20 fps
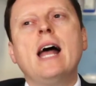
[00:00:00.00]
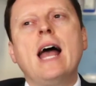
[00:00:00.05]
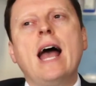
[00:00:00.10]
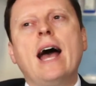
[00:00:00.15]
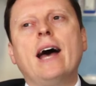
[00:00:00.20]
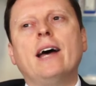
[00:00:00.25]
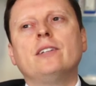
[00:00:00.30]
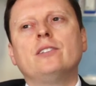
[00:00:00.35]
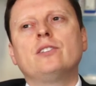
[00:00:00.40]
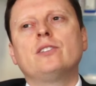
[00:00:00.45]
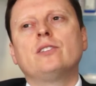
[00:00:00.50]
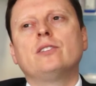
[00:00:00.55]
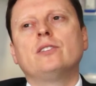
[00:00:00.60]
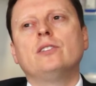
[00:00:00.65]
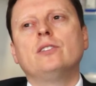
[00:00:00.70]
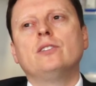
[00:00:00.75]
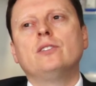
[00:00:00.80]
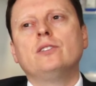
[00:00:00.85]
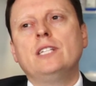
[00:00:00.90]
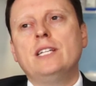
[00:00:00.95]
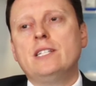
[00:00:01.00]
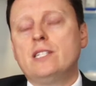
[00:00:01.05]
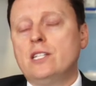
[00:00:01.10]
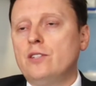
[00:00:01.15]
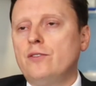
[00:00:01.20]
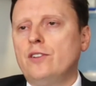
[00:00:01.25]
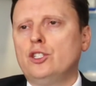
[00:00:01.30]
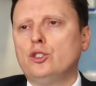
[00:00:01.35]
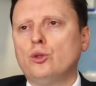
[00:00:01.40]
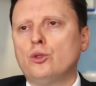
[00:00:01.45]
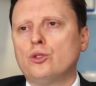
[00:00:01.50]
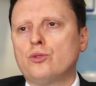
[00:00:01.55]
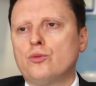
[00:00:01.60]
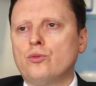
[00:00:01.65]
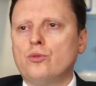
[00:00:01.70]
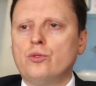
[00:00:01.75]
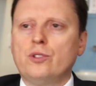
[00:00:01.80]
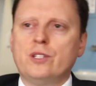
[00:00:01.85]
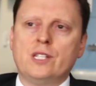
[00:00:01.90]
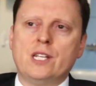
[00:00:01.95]
And these individuals
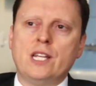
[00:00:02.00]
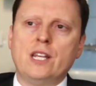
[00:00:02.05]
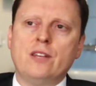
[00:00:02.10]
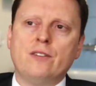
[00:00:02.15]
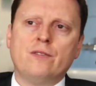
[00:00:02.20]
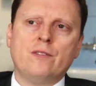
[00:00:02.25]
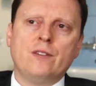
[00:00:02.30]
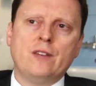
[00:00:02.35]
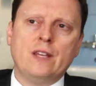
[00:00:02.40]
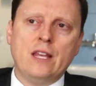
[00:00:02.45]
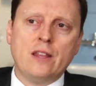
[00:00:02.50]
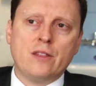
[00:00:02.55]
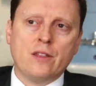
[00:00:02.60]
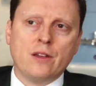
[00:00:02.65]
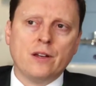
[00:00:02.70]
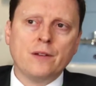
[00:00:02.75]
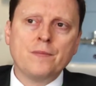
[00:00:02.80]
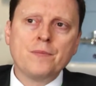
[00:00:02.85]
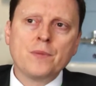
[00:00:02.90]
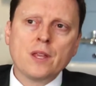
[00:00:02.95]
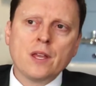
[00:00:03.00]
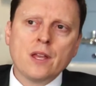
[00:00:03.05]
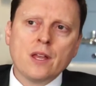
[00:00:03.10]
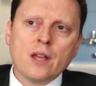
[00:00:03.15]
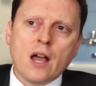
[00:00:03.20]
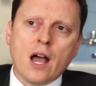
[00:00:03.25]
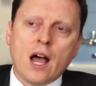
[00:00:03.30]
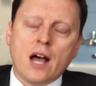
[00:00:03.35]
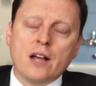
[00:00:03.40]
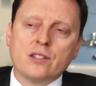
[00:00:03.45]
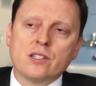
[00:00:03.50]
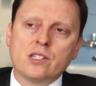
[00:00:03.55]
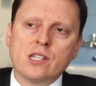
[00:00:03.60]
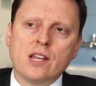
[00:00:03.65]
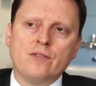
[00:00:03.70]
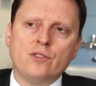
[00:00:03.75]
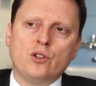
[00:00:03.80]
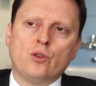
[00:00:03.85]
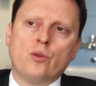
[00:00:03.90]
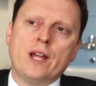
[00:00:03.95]
will receive either uh,
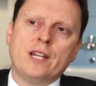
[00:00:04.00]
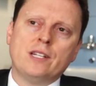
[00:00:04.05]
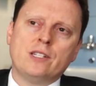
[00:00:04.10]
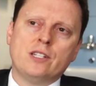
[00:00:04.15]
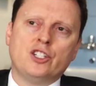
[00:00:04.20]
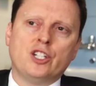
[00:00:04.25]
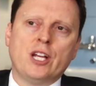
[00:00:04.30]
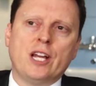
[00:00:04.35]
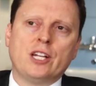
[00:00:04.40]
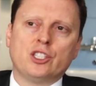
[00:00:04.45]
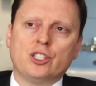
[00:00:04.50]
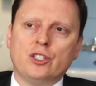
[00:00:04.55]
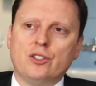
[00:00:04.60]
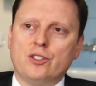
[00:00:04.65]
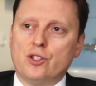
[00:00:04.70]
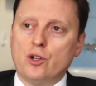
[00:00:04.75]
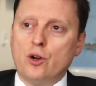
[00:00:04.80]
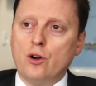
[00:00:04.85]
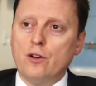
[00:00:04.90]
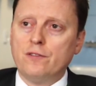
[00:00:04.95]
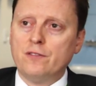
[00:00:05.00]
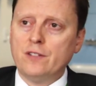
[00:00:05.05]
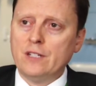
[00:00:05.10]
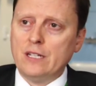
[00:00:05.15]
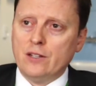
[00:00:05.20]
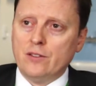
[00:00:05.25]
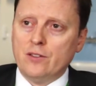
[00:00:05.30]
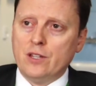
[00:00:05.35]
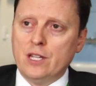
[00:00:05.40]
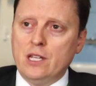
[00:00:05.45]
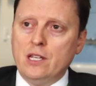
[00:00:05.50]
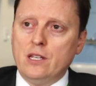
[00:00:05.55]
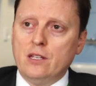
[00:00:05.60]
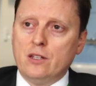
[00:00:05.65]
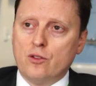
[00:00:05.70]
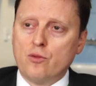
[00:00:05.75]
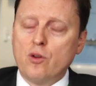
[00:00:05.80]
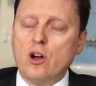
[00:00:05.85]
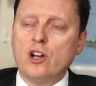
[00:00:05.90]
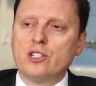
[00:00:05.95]
seven or eight injections of the
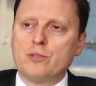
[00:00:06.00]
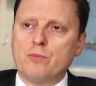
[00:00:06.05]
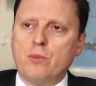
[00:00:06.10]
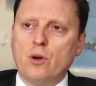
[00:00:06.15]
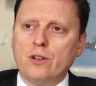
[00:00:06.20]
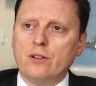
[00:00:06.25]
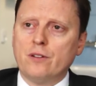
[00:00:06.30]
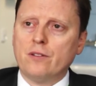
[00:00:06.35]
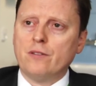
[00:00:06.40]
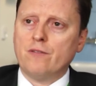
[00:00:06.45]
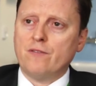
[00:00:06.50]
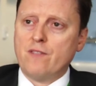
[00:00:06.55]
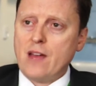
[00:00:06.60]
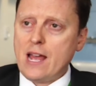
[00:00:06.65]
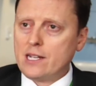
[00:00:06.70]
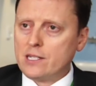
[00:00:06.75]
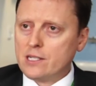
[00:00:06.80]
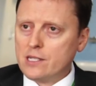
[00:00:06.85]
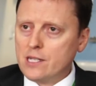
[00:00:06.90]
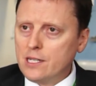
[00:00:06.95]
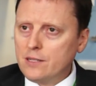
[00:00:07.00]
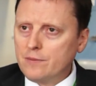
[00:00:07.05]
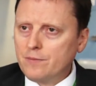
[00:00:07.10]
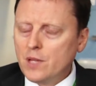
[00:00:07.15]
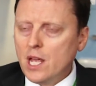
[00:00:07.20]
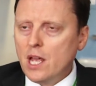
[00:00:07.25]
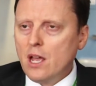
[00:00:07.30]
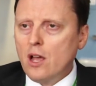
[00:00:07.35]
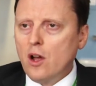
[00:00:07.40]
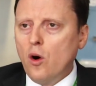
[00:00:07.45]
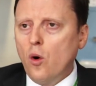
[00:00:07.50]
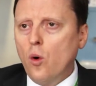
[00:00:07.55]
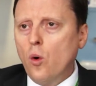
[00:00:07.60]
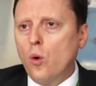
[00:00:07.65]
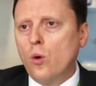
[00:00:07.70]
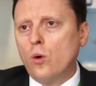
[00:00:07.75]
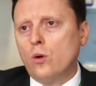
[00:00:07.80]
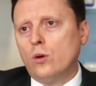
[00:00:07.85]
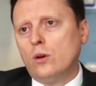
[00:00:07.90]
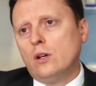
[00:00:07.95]
grass pollen vaccine
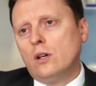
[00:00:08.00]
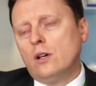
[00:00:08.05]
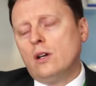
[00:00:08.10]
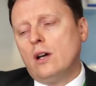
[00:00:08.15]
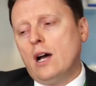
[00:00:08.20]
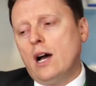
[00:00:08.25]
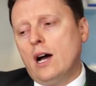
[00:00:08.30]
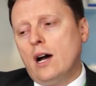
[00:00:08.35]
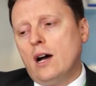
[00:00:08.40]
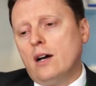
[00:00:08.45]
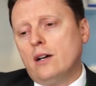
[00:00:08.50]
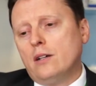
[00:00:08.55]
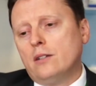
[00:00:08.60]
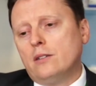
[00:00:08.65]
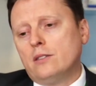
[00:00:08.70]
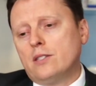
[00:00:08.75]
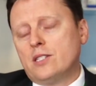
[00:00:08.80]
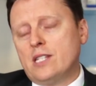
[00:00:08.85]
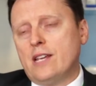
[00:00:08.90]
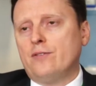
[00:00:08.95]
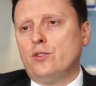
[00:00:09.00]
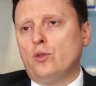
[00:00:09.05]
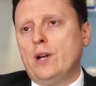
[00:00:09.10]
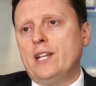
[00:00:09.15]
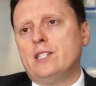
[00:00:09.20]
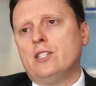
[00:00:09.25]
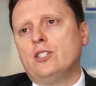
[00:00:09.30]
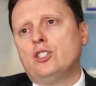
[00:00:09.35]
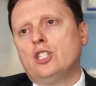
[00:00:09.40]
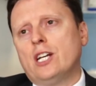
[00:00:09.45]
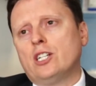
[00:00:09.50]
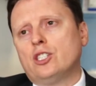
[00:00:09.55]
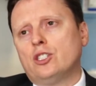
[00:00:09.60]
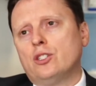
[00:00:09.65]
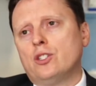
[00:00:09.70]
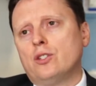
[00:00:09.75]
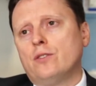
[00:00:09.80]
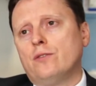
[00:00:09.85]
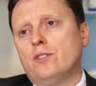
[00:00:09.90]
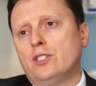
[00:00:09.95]
or uh, seven or eight
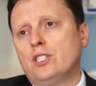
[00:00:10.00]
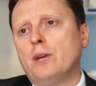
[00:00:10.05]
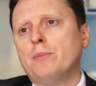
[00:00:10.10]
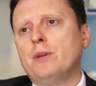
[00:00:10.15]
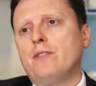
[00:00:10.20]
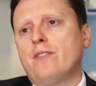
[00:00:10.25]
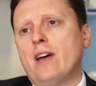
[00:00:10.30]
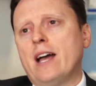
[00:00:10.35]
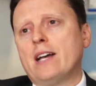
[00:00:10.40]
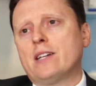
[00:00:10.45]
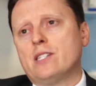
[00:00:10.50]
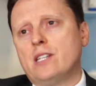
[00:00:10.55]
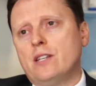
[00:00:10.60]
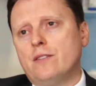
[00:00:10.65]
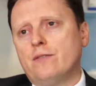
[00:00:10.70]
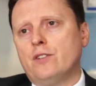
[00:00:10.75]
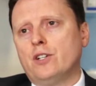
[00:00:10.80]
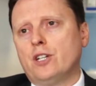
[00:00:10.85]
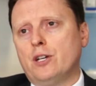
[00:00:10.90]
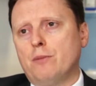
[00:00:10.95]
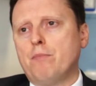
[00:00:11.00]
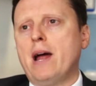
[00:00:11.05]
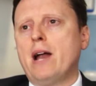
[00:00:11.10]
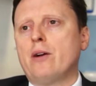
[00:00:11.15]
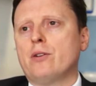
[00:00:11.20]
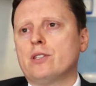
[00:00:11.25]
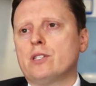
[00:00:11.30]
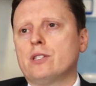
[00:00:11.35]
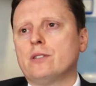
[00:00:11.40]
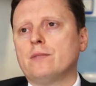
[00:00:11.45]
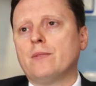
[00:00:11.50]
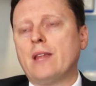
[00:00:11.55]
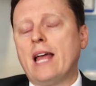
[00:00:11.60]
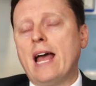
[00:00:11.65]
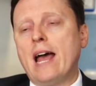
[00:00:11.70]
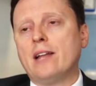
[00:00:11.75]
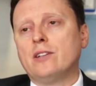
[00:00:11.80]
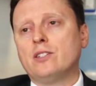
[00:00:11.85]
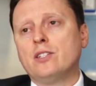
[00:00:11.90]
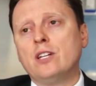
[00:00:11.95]
injections of a dummy vaccine for comparison,
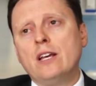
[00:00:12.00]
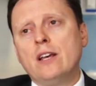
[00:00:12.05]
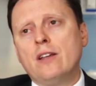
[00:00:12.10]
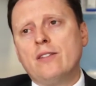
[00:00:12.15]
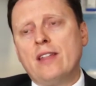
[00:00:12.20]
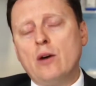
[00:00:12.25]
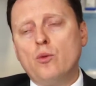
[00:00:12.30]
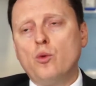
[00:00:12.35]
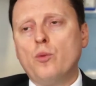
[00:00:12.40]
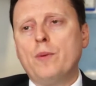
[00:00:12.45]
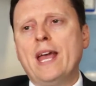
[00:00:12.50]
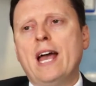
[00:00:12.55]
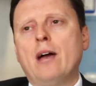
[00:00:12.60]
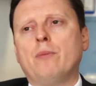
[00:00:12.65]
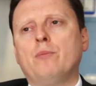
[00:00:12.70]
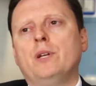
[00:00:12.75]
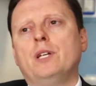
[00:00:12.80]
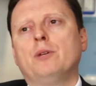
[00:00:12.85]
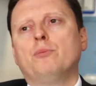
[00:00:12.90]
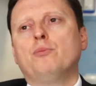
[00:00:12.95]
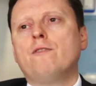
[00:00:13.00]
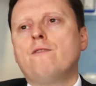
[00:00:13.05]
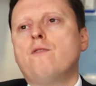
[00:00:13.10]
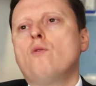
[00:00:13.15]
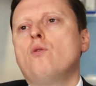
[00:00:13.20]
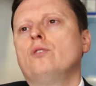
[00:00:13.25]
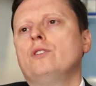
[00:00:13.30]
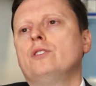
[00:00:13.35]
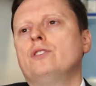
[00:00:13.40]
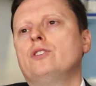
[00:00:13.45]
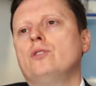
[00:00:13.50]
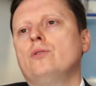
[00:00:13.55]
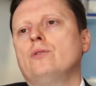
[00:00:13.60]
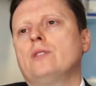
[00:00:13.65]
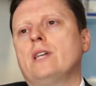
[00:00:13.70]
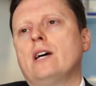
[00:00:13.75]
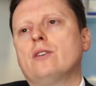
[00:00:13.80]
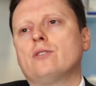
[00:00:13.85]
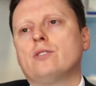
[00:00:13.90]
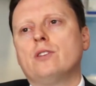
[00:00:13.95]
and that will be happening before the
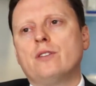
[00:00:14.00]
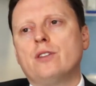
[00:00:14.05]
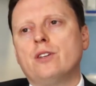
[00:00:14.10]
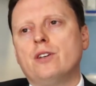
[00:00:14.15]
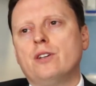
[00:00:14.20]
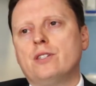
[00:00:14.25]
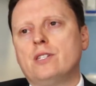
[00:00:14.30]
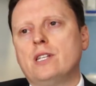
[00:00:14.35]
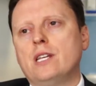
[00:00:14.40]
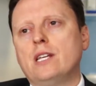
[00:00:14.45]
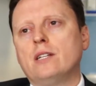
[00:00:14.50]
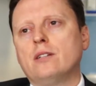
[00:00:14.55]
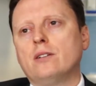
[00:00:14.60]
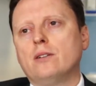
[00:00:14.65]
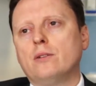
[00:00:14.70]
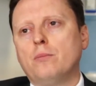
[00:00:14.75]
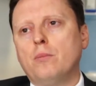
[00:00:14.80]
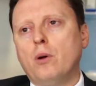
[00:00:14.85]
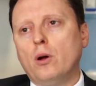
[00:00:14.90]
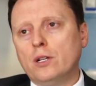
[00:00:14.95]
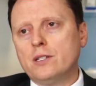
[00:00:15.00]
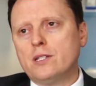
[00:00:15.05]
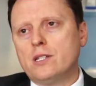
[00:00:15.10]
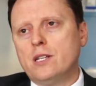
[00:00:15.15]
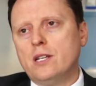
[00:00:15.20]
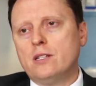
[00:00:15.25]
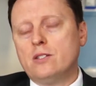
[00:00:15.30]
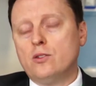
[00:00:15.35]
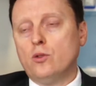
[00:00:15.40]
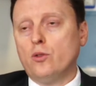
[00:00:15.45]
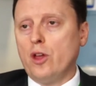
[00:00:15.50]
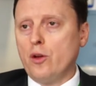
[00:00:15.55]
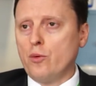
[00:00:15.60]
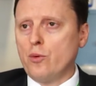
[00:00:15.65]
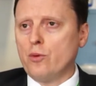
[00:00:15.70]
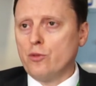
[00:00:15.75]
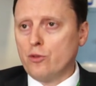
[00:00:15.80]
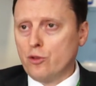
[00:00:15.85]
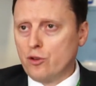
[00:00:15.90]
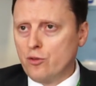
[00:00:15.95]
2013 pollen season, although
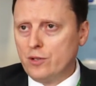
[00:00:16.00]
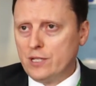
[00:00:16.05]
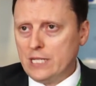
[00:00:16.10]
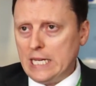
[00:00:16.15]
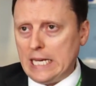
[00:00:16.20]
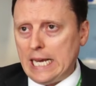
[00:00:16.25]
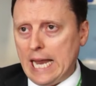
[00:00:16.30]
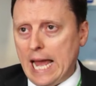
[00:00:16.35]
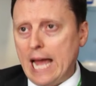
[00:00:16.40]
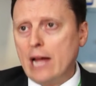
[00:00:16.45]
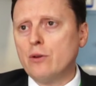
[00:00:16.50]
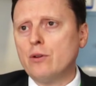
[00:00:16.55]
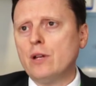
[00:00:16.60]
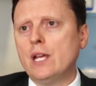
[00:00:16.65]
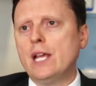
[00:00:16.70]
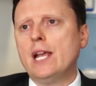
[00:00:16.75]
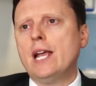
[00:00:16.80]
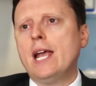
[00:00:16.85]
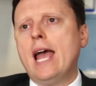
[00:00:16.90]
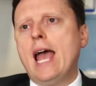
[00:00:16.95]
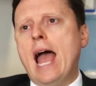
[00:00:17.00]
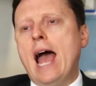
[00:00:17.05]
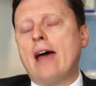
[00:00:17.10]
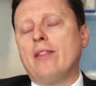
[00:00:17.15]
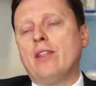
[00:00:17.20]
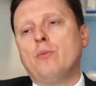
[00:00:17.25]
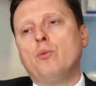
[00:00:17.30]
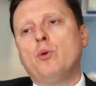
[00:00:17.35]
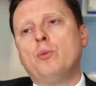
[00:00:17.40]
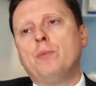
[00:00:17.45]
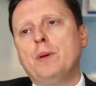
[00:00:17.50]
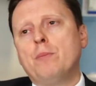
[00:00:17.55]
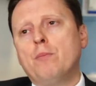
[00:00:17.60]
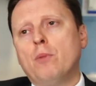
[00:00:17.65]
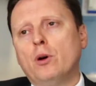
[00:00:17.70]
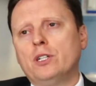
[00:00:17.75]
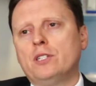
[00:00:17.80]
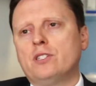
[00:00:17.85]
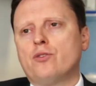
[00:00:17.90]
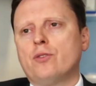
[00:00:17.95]
we're recruiting now. And then we'll be
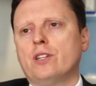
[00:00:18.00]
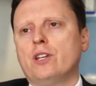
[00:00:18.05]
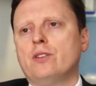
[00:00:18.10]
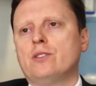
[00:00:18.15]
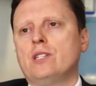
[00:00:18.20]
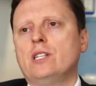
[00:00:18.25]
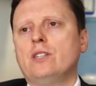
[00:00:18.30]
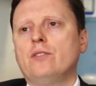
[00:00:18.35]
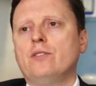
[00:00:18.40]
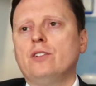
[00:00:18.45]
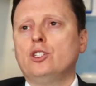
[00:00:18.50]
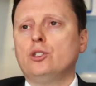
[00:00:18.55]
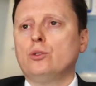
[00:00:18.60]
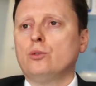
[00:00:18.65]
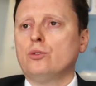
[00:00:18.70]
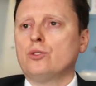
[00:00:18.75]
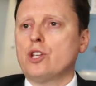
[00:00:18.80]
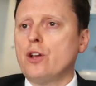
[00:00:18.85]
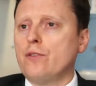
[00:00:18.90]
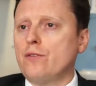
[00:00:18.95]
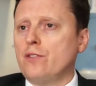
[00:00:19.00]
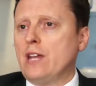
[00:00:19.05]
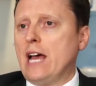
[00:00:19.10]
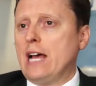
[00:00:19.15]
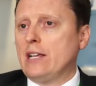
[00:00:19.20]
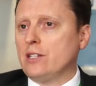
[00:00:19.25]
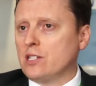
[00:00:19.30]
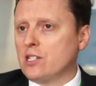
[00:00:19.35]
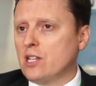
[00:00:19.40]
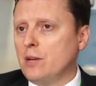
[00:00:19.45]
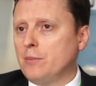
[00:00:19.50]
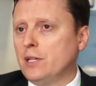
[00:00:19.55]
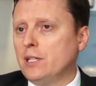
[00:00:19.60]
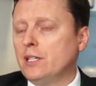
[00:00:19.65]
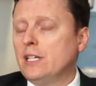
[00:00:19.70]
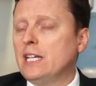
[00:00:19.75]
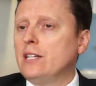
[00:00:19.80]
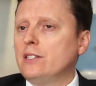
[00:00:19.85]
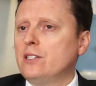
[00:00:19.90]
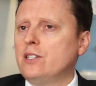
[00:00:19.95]
monitoring those individuals over that summer
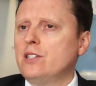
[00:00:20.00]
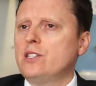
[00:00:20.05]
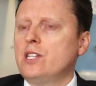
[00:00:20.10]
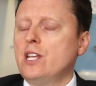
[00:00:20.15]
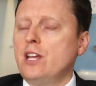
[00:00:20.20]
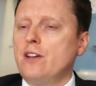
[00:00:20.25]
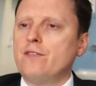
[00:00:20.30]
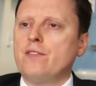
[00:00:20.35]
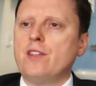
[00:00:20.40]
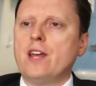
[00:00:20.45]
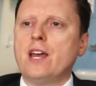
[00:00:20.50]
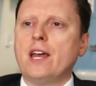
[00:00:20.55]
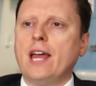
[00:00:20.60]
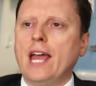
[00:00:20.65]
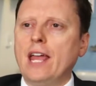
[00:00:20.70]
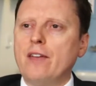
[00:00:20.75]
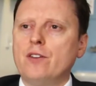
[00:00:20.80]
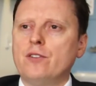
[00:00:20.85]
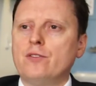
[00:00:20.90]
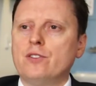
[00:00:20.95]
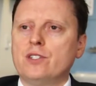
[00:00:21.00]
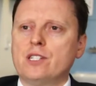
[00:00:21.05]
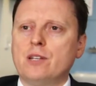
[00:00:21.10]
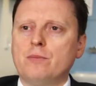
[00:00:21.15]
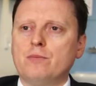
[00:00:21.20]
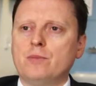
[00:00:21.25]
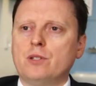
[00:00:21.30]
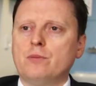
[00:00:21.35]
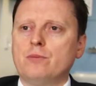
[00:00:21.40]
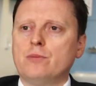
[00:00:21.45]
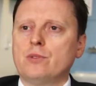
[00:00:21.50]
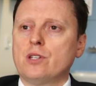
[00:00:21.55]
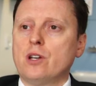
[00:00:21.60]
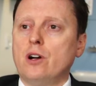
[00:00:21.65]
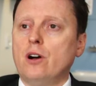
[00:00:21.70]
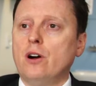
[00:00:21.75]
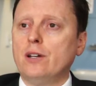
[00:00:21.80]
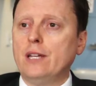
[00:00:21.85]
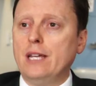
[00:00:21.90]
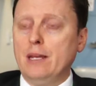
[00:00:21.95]
to see if their hay fever symptoms
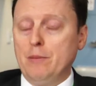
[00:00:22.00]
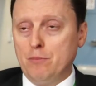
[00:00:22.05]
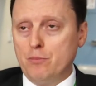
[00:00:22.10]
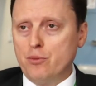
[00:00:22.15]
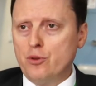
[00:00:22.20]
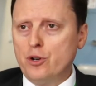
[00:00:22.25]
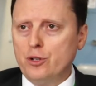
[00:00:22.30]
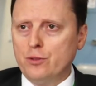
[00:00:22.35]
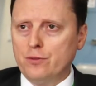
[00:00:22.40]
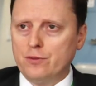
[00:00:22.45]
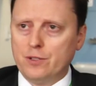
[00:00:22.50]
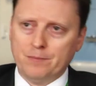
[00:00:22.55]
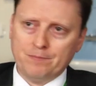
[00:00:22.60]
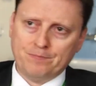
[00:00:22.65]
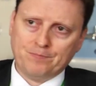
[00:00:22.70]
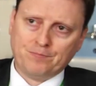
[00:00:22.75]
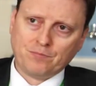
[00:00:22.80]
are improved.